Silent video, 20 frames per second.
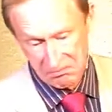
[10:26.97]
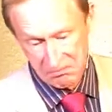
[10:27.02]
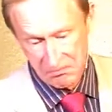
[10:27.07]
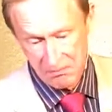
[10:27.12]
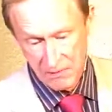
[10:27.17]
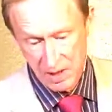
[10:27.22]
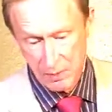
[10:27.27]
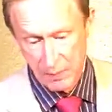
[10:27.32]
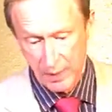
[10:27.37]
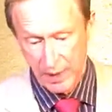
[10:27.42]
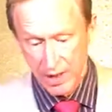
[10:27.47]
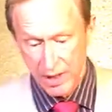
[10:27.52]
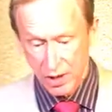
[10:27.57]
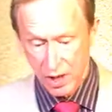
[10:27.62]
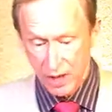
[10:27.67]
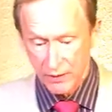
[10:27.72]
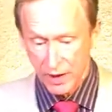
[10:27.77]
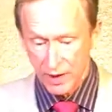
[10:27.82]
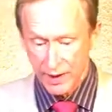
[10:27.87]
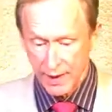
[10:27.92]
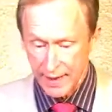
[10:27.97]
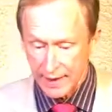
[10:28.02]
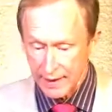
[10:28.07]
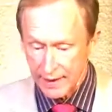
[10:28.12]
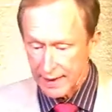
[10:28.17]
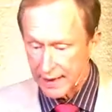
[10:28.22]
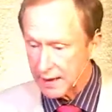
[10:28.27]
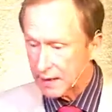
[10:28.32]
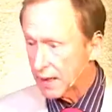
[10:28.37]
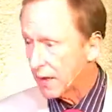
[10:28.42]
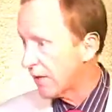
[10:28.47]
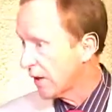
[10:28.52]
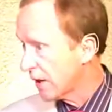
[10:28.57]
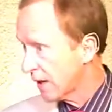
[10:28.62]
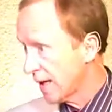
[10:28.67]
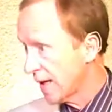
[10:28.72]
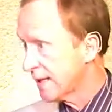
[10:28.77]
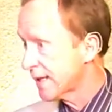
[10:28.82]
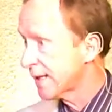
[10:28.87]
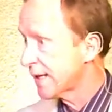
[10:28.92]
depends on the decade and the
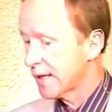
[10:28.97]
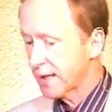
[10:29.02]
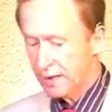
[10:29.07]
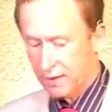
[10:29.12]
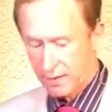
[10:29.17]
eyesight.